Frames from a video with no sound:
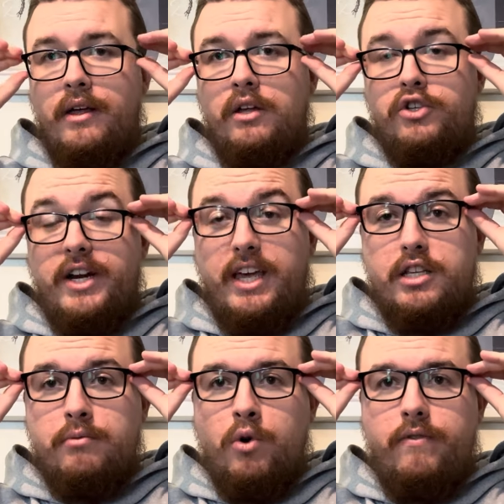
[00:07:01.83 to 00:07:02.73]
Try to get
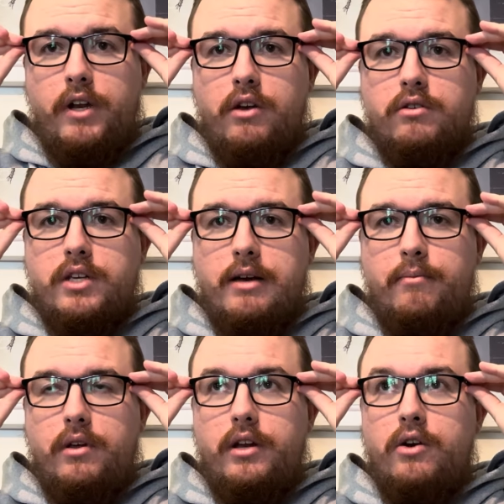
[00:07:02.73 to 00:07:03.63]
some more videos
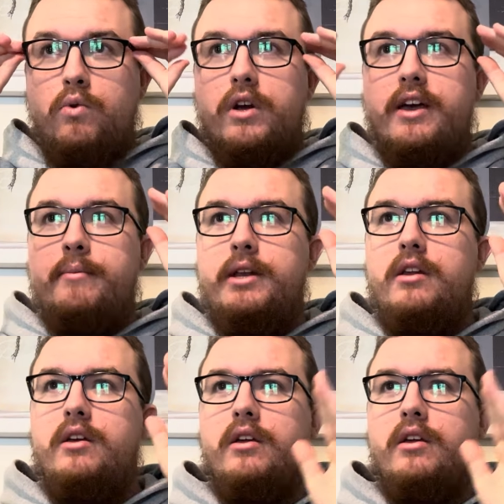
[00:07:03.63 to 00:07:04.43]
up. I know we're coming